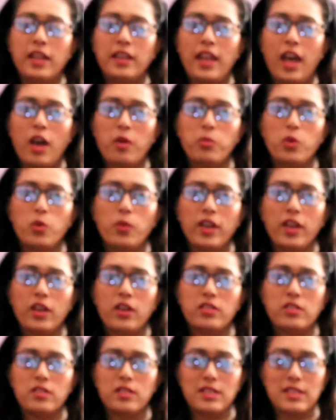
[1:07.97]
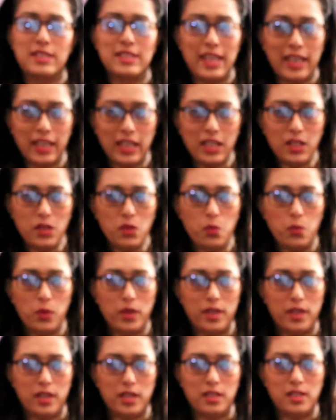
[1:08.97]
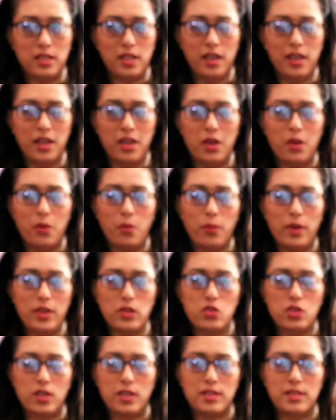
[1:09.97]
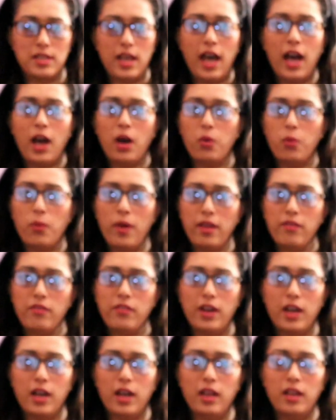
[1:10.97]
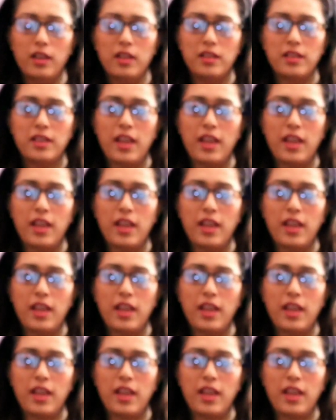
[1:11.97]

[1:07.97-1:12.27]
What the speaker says: Now moving on to the second word, which is however.